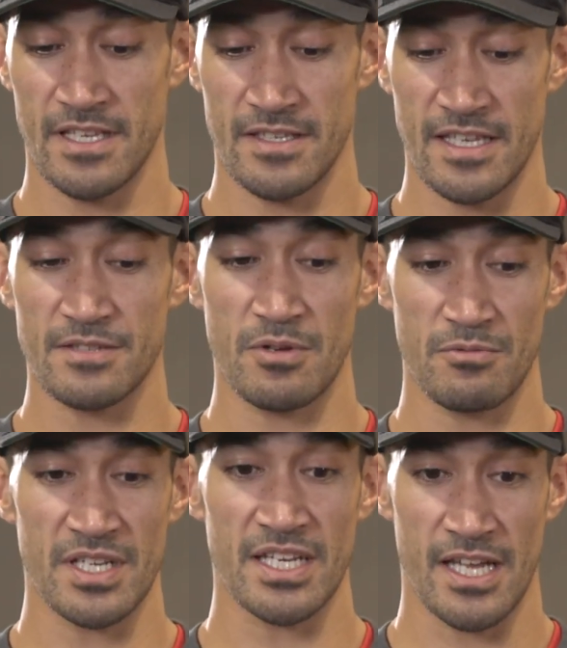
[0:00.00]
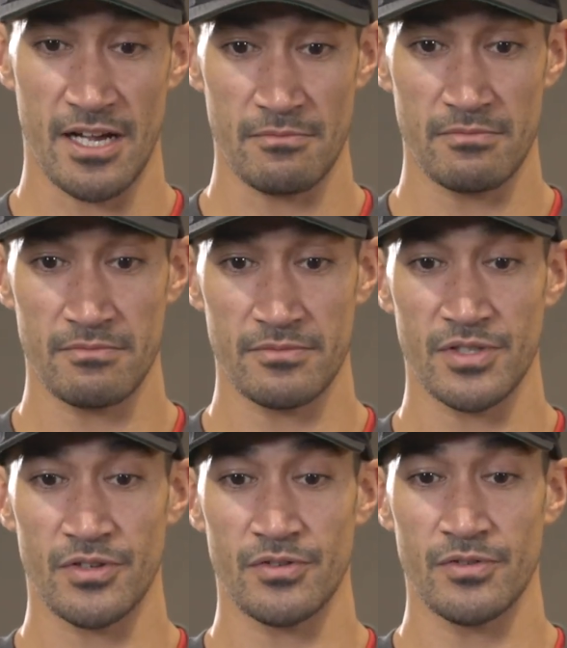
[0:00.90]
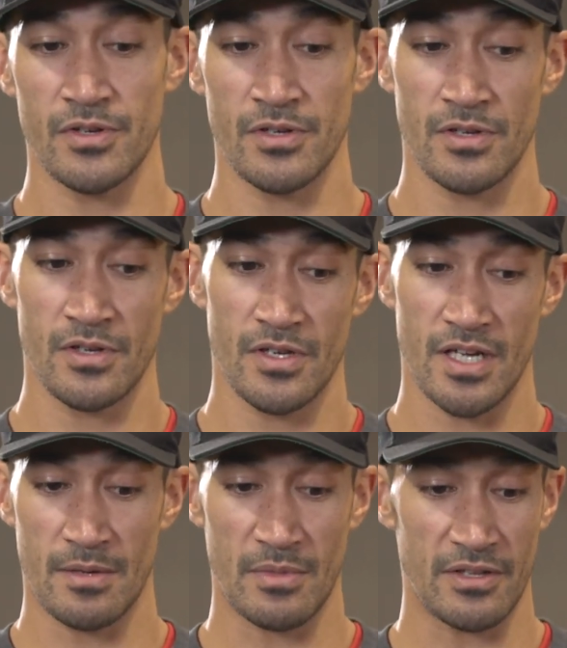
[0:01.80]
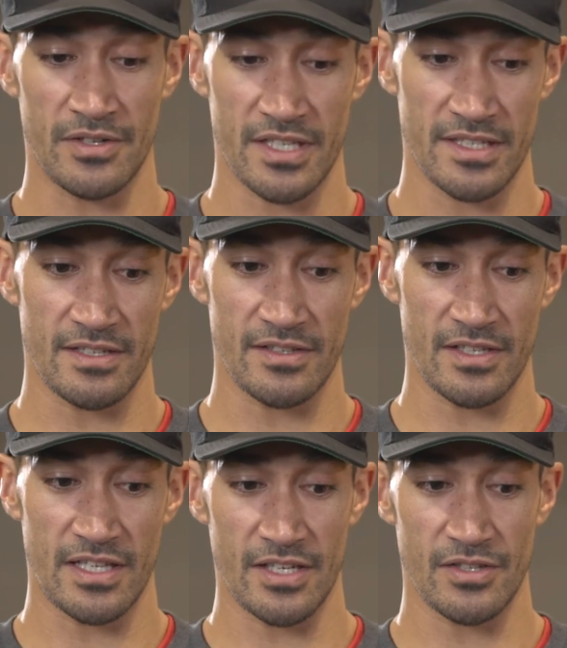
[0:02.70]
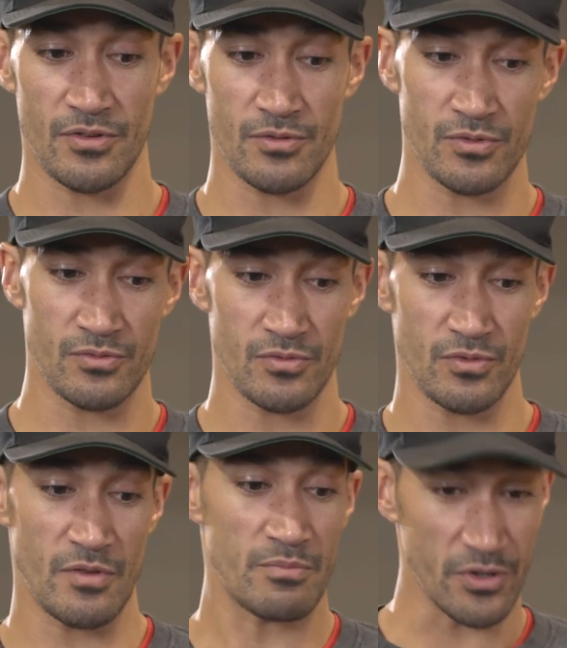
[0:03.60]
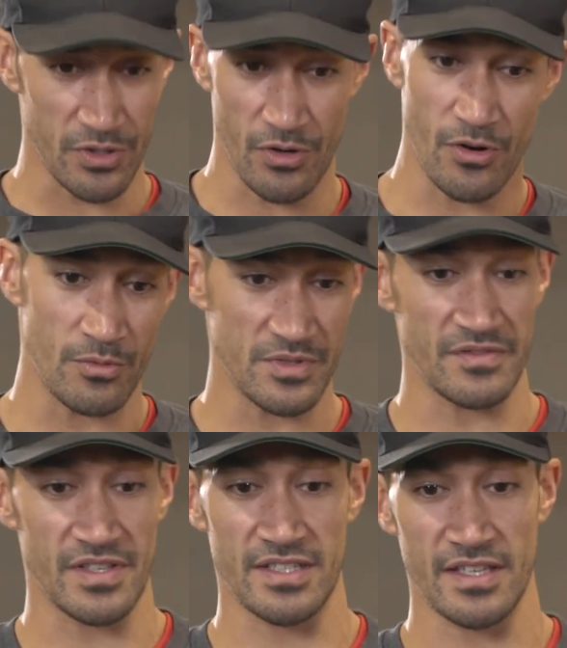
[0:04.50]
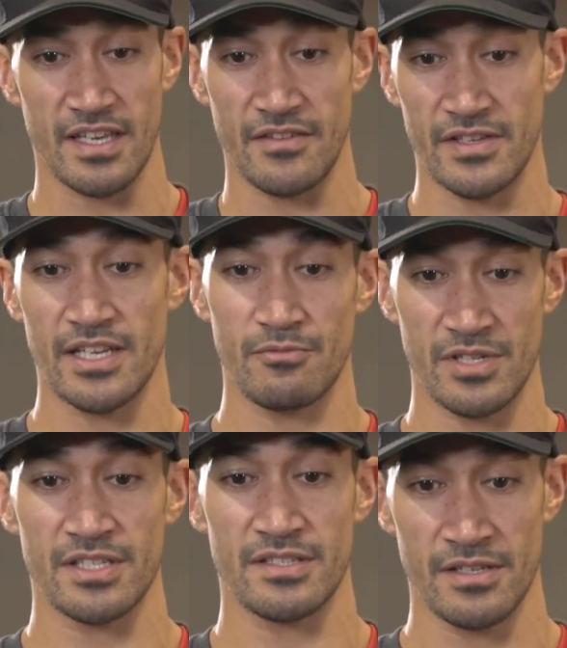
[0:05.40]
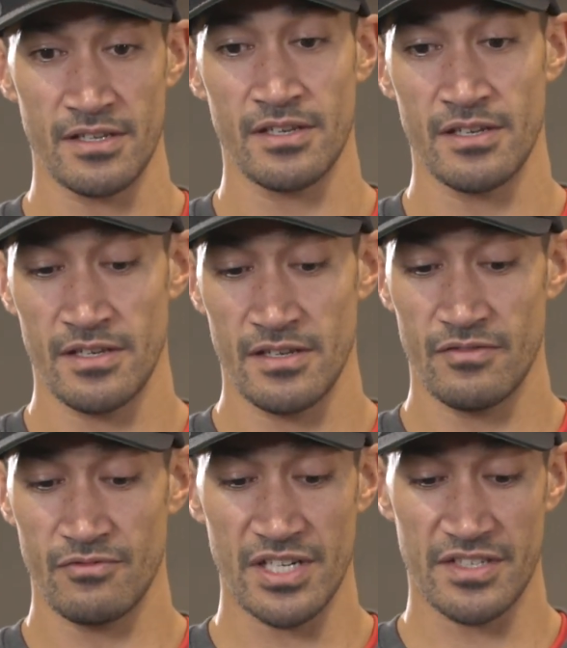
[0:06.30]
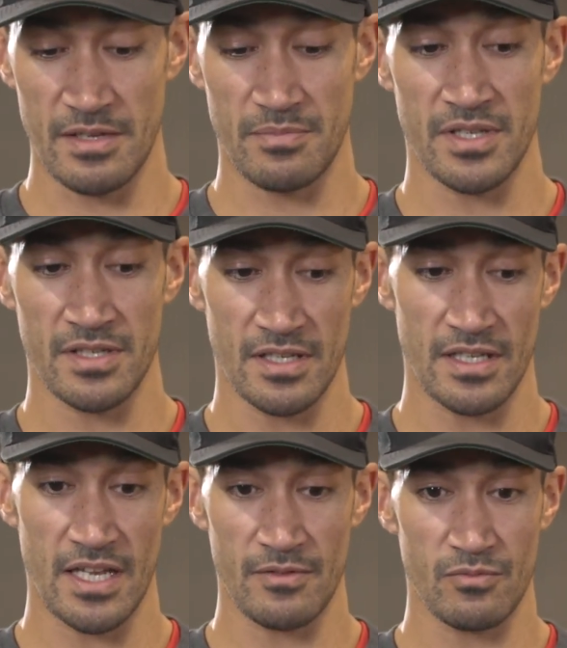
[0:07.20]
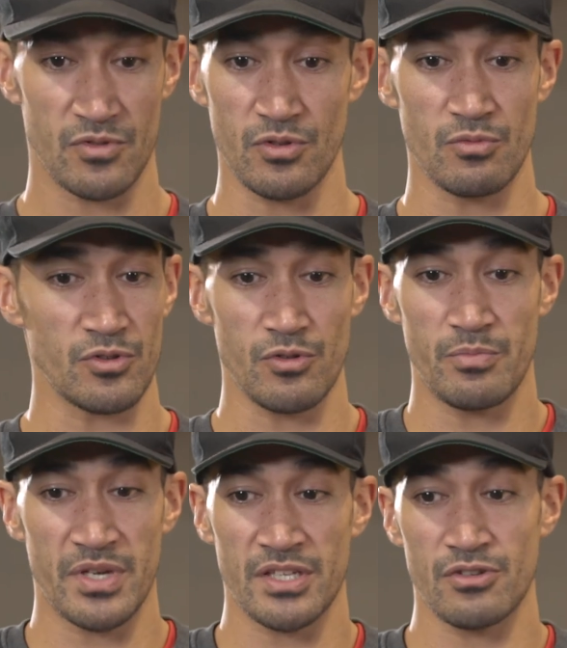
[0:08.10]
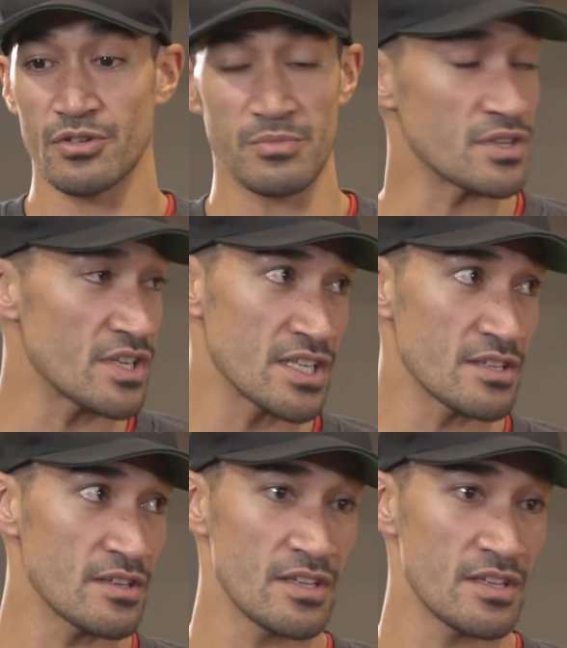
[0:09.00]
that's where we need to help. You know, a lot of kids out there, like, you know, who have broken homes and things like that. I feel like we need to really step in, like, do what your bit in your community,